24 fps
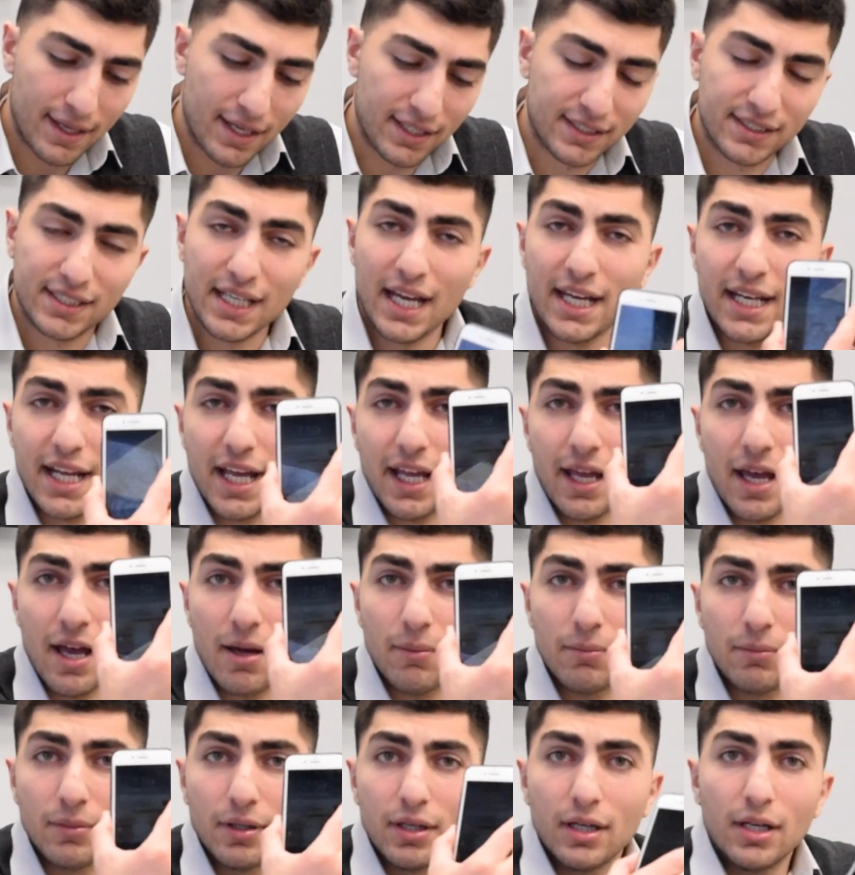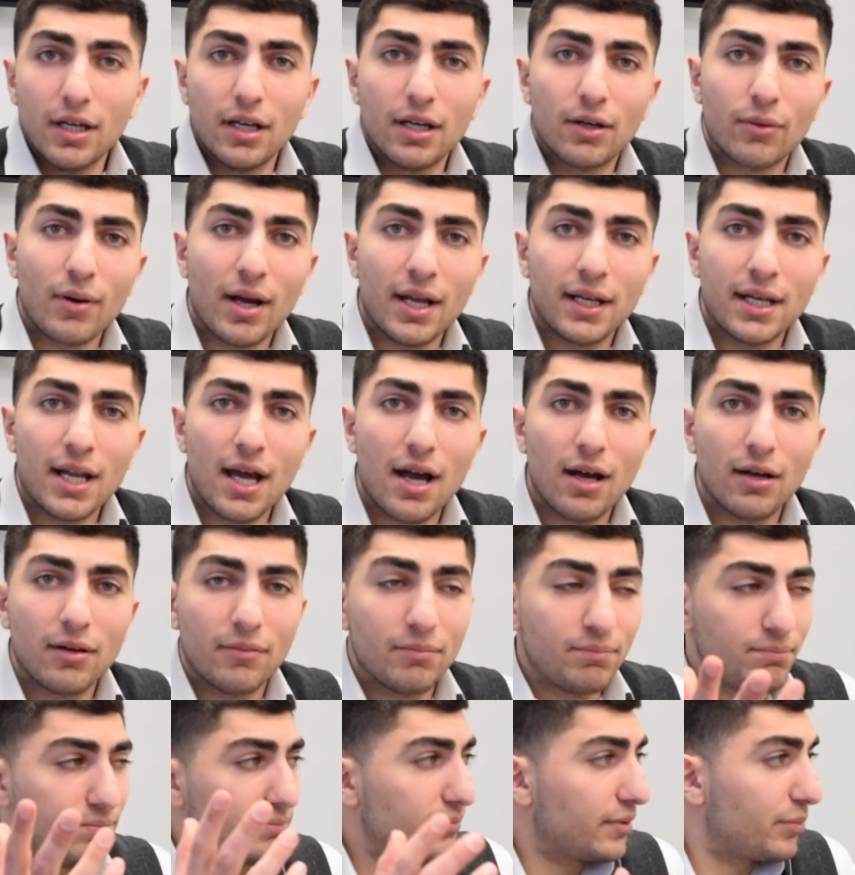It's 8 a.m. right
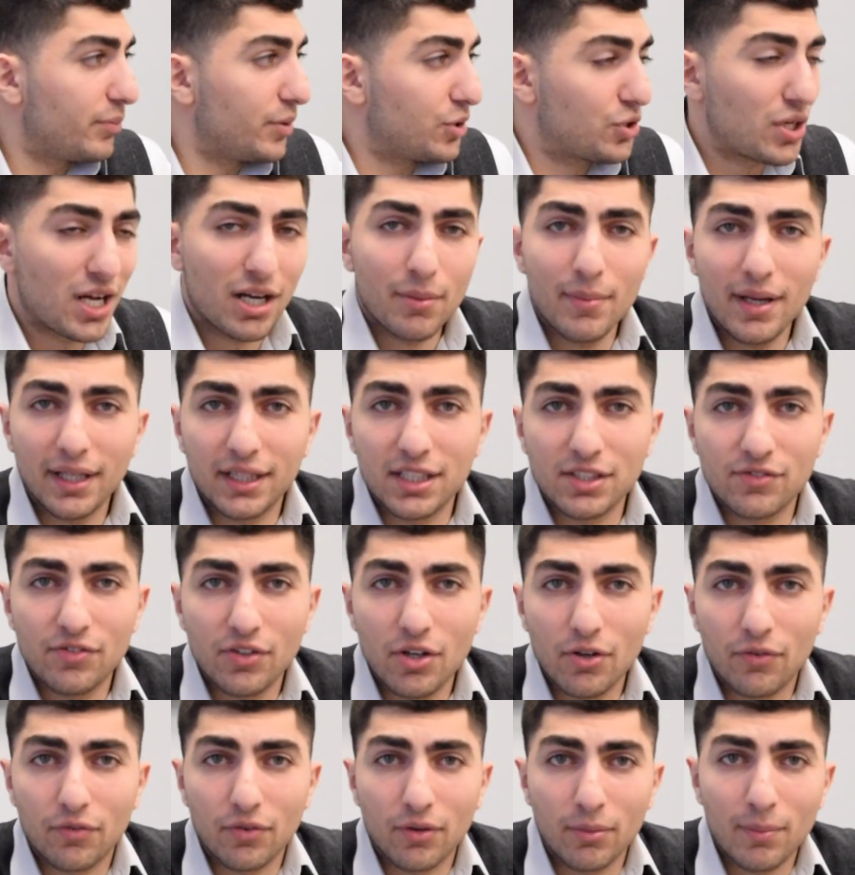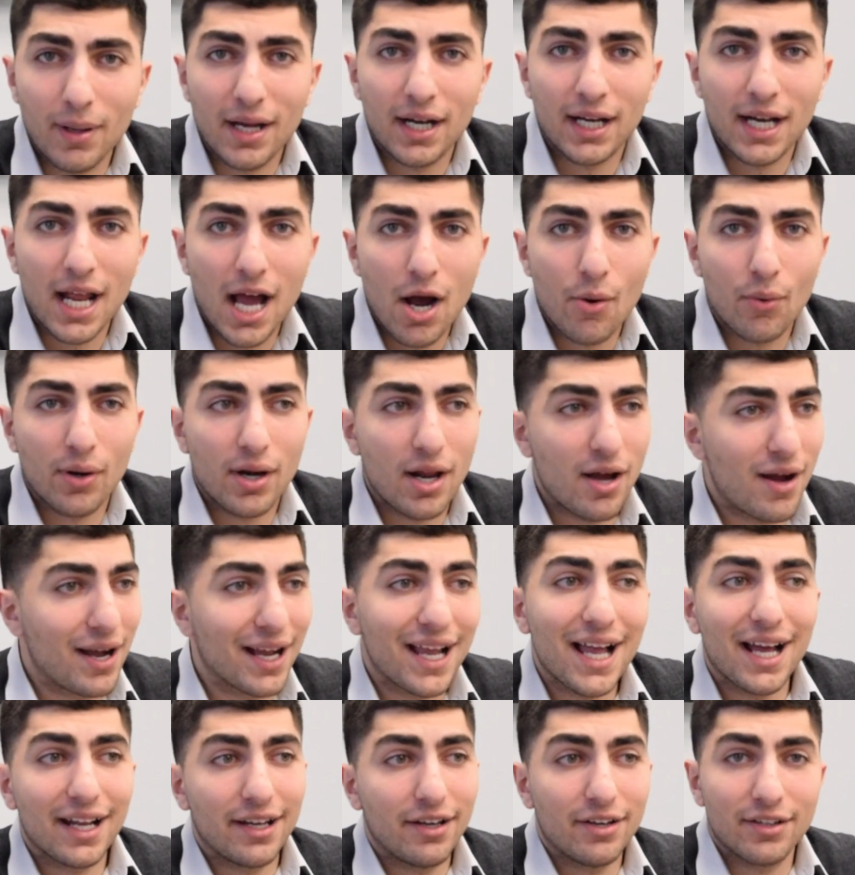now. I've been trying to make this video for about an hour now.
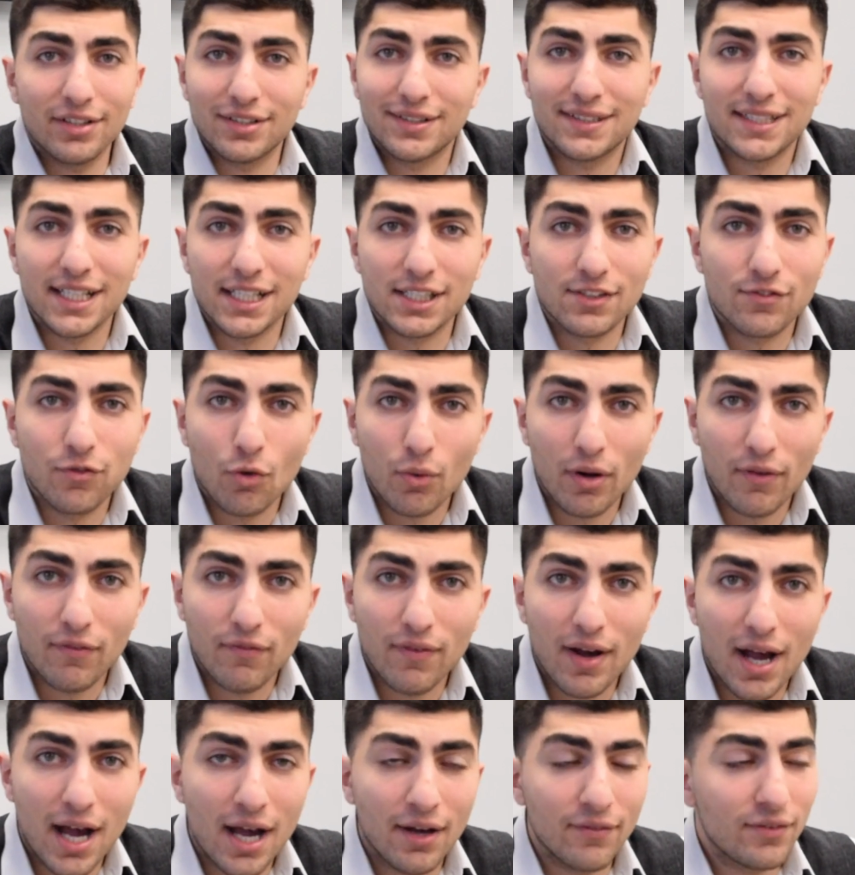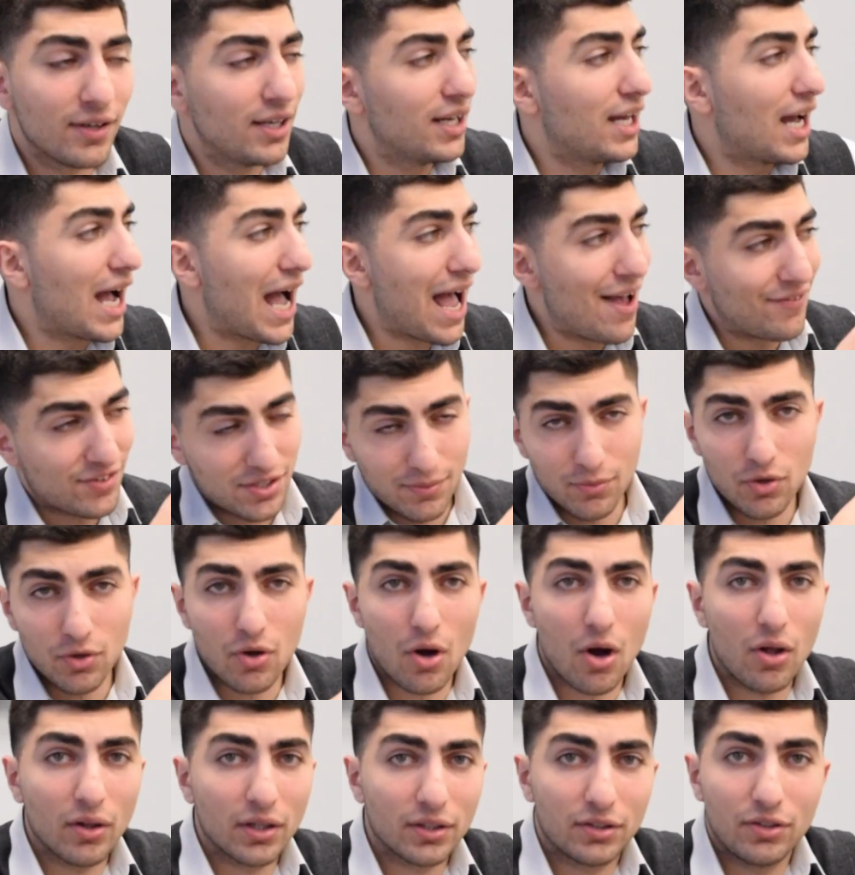I got here at 6:45. I have some
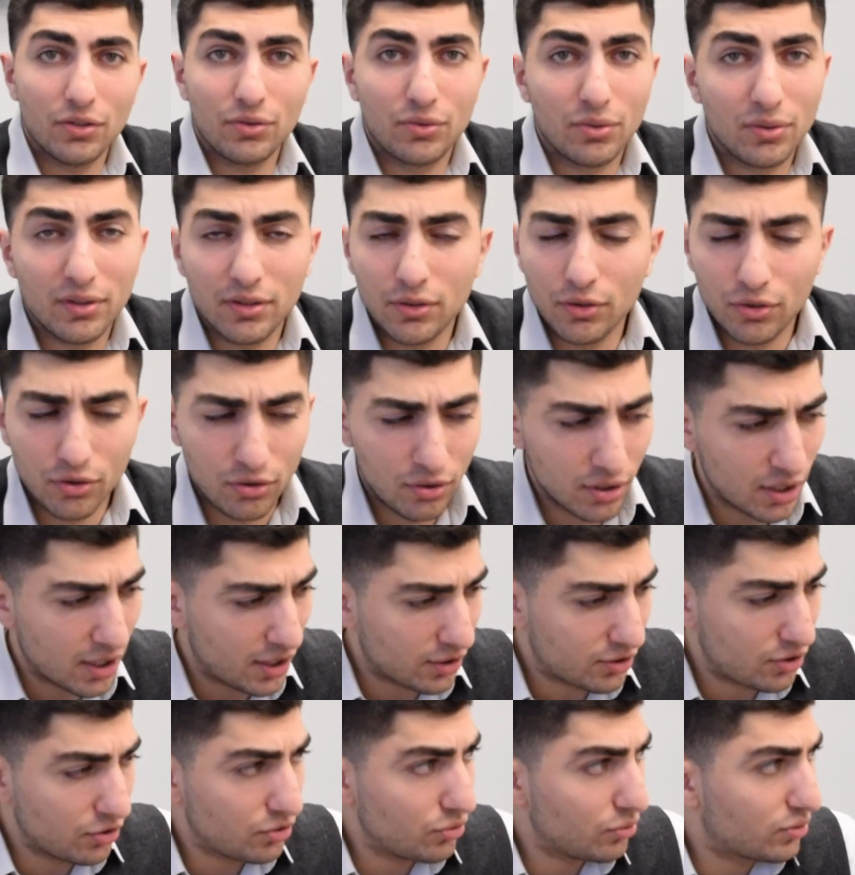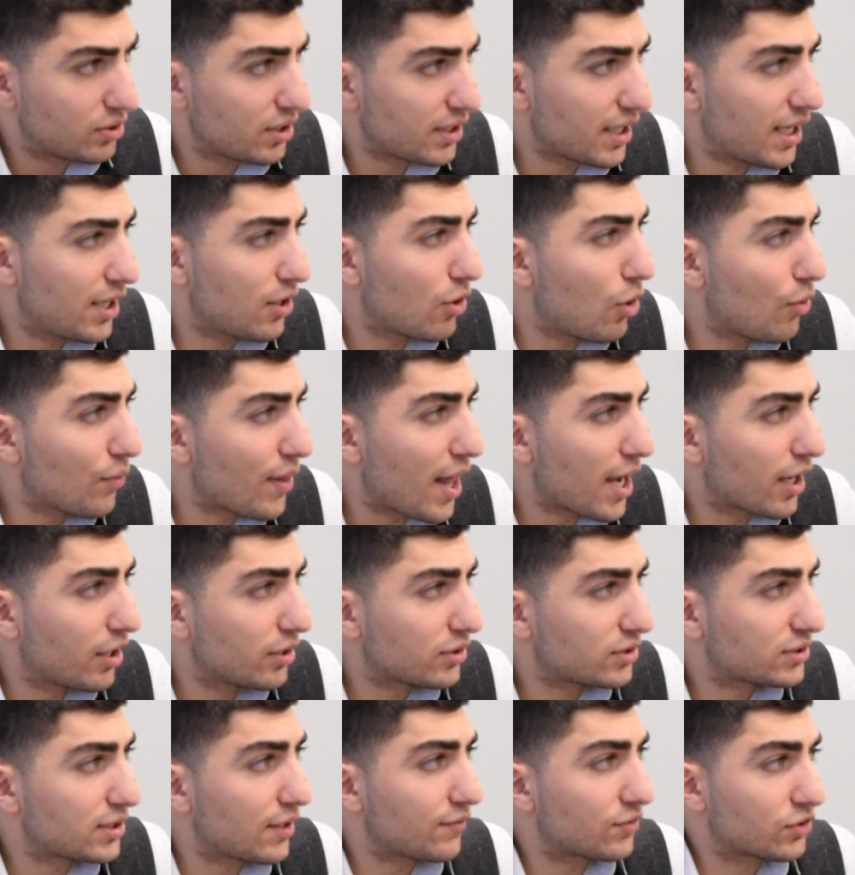calling to do today and all that
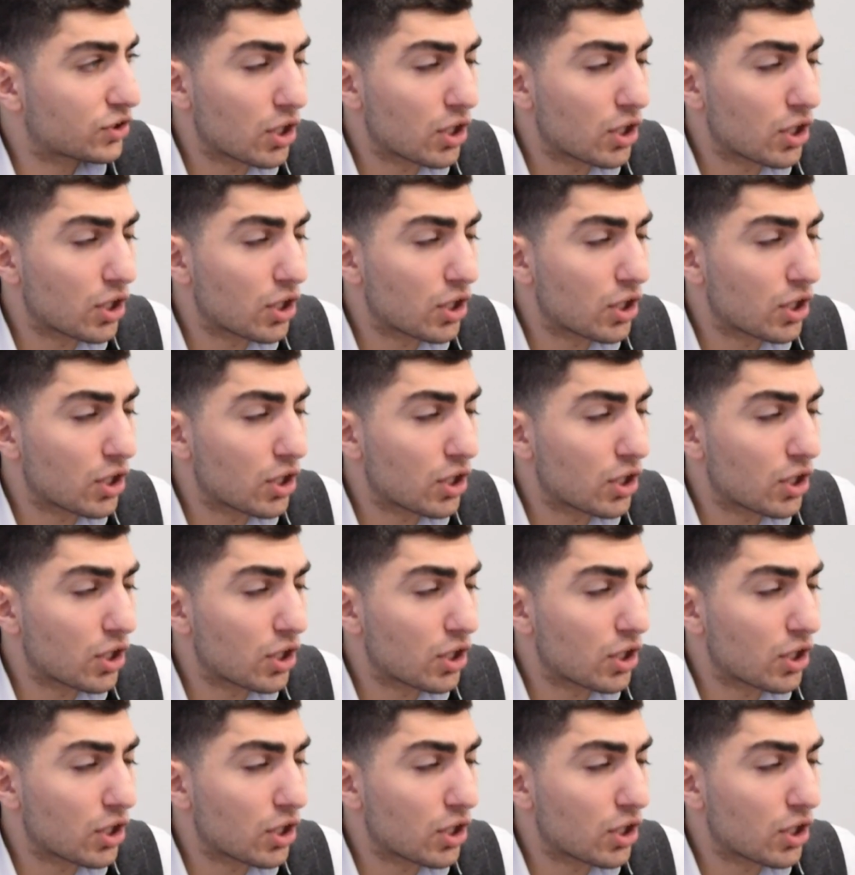good stuff.